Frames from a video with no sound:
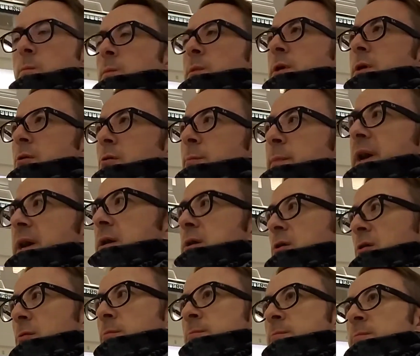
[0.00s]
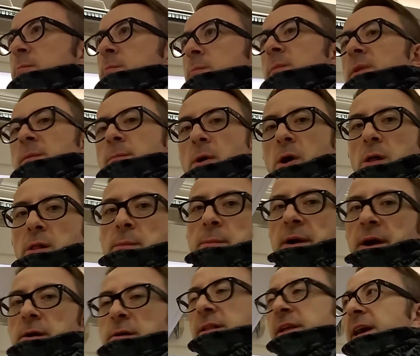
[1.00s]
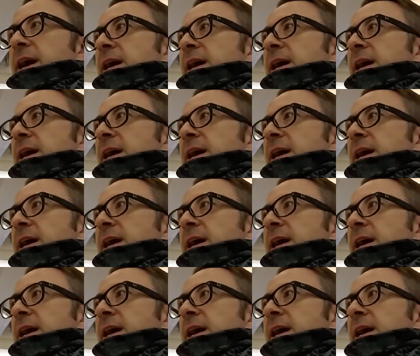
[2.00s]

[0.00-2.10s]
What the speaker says: We're going back home. The mall, apparently,